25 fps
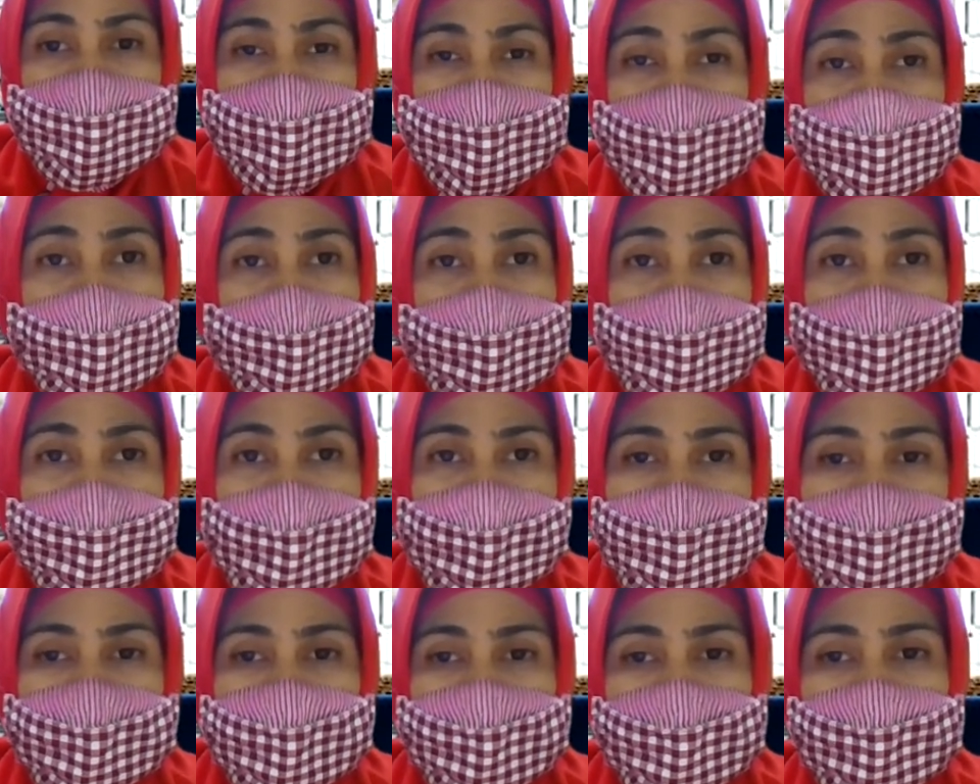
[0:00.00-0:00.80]
or
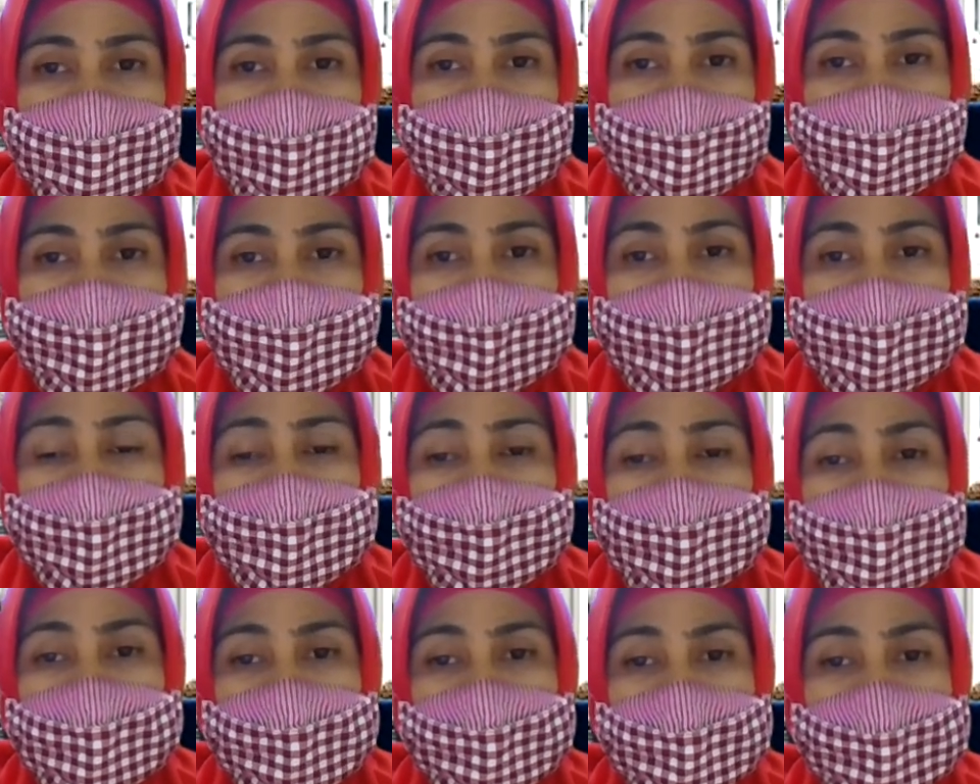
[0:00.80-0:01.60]
worldly.
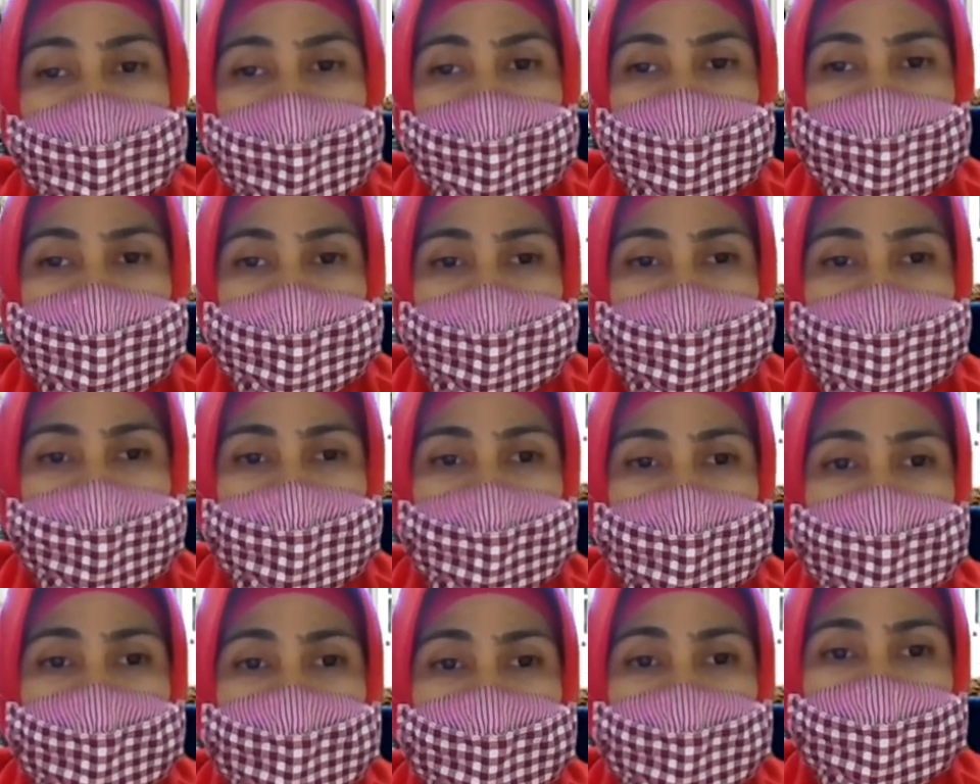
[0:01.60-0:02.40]
Too often
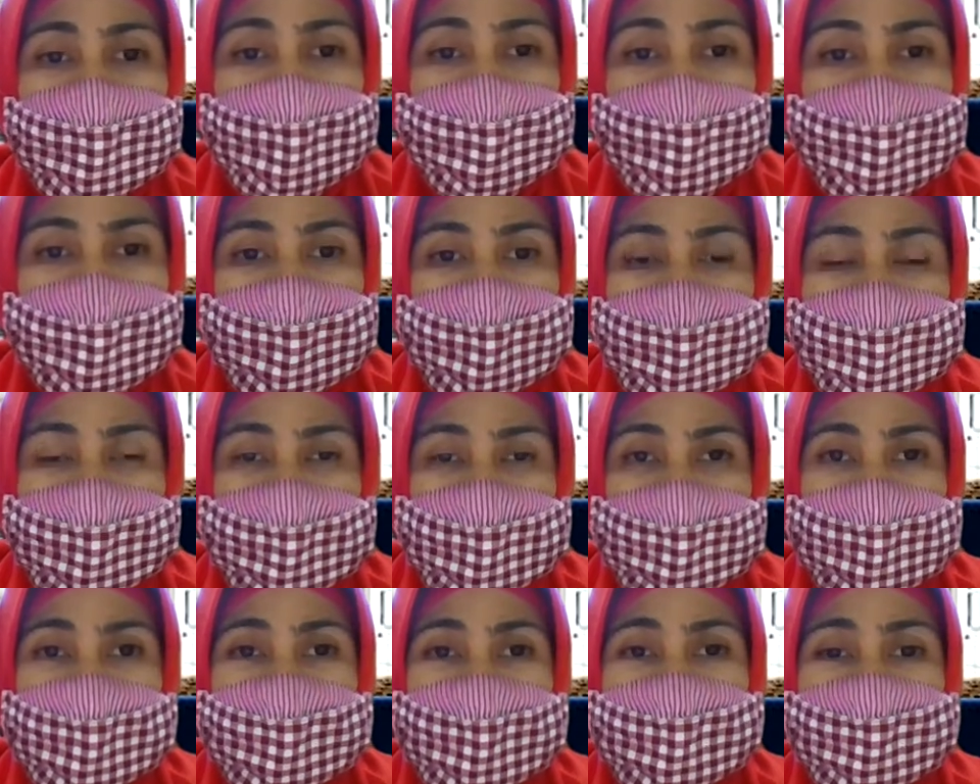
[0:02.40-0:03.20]
the result
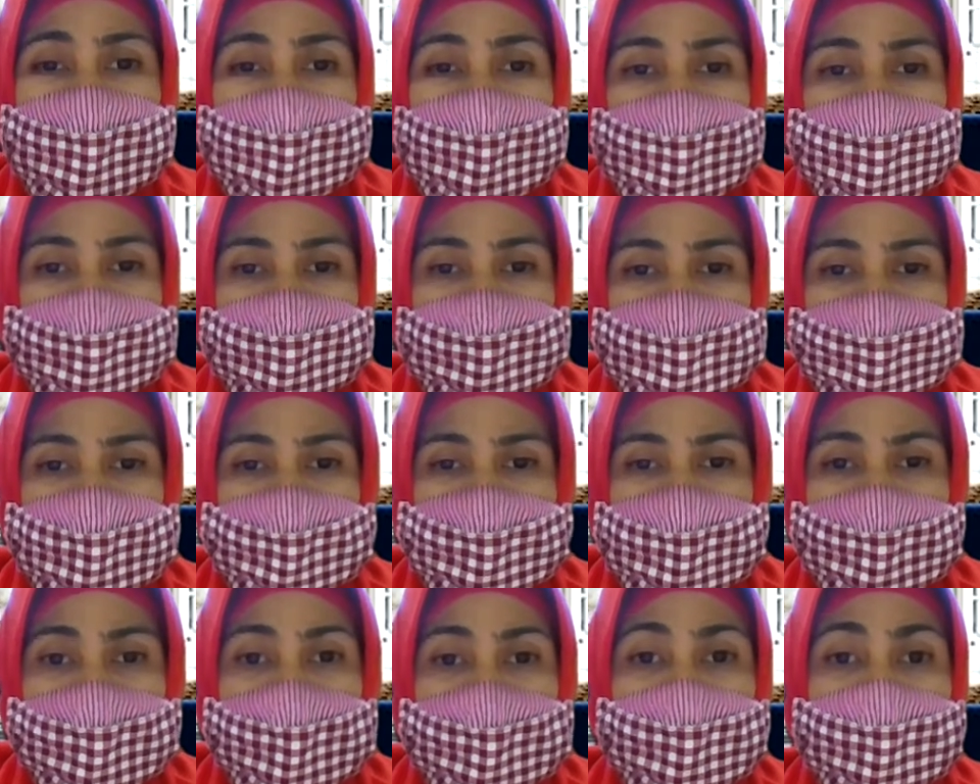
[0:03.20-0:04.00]
is
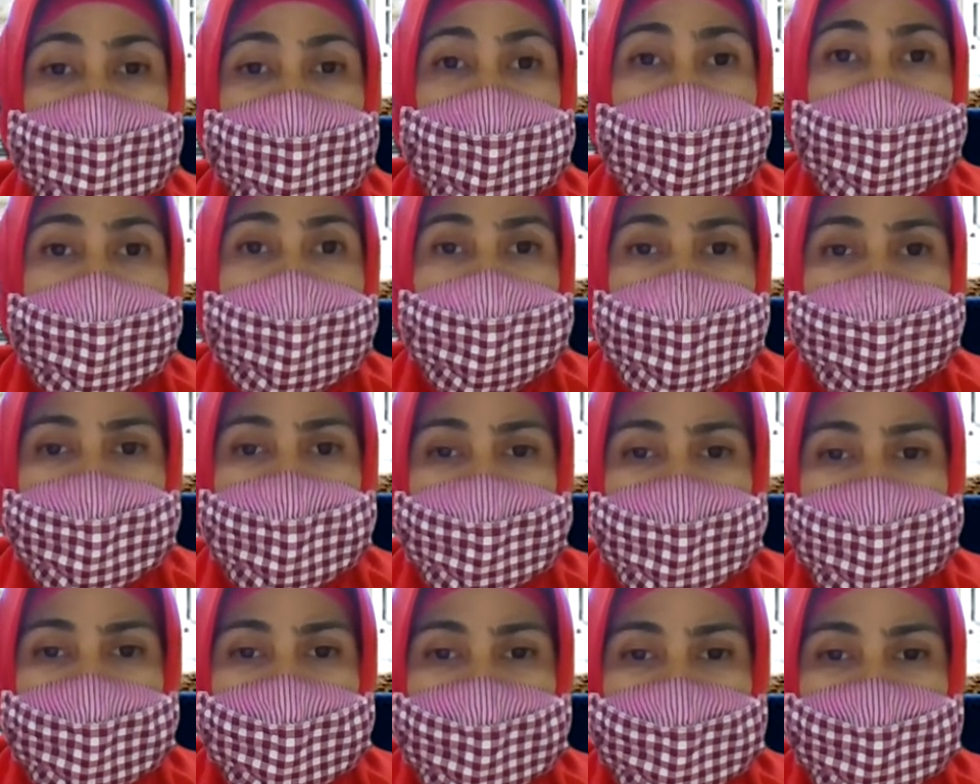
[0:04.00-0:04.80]
pretension,
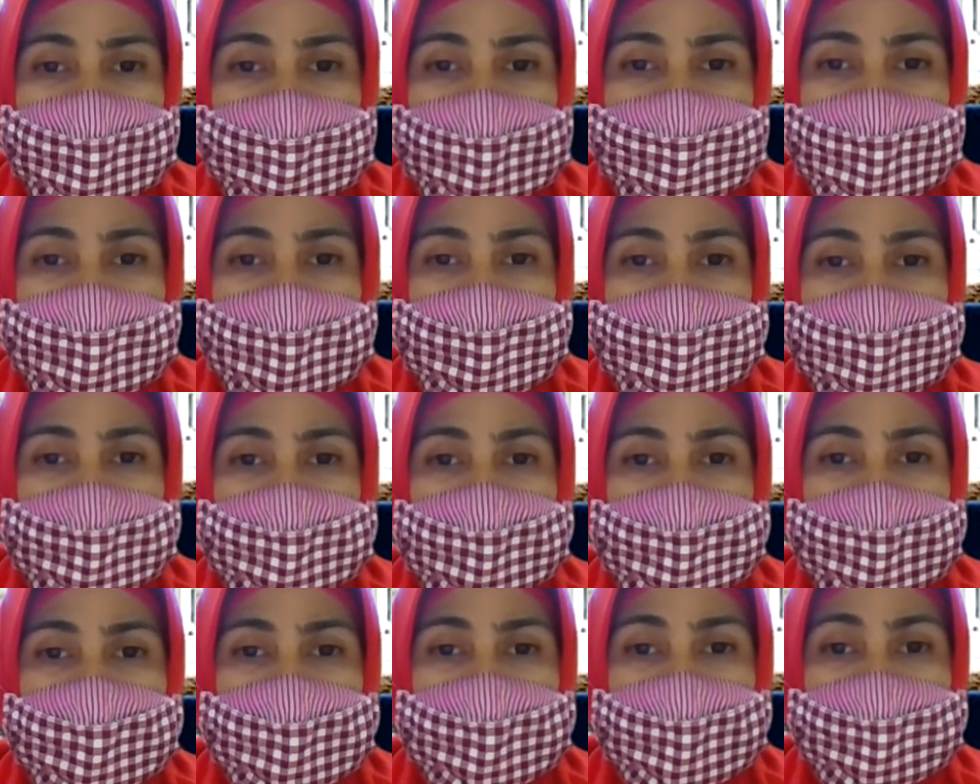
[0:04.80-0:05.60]
pomposity,
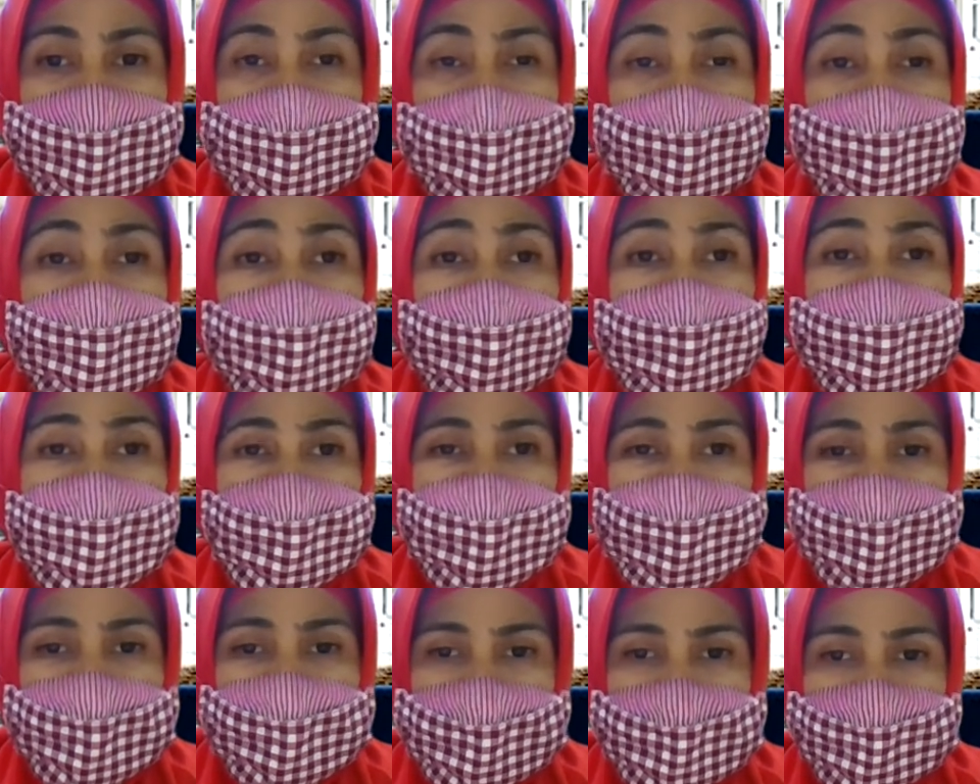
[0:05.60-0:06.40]
or
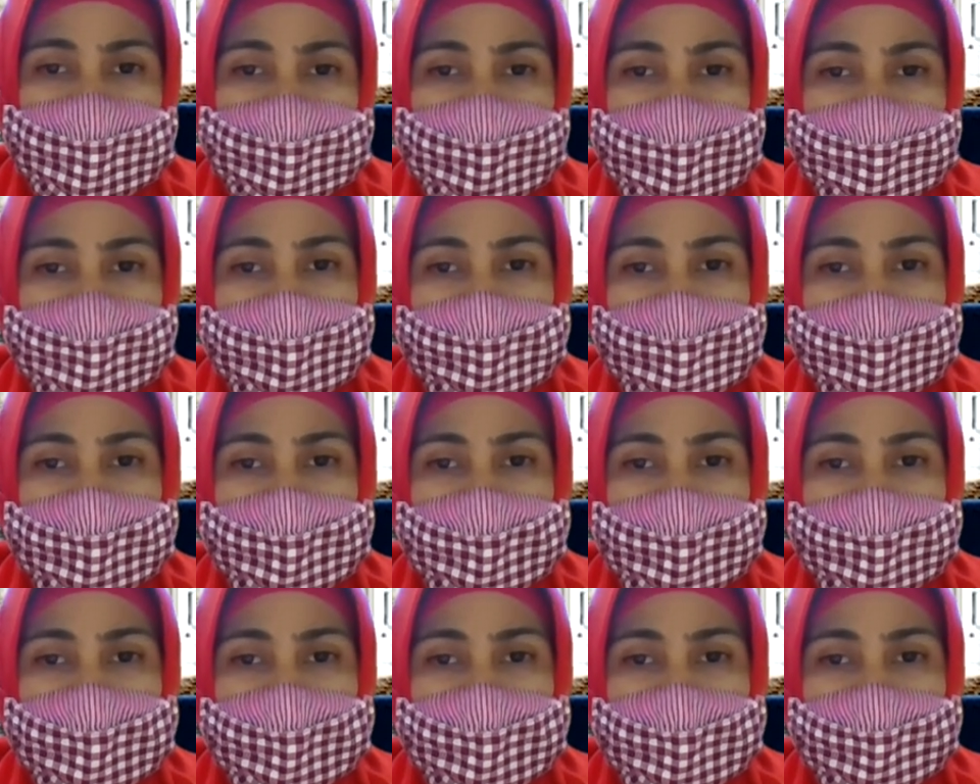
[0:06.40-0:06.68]
confusion.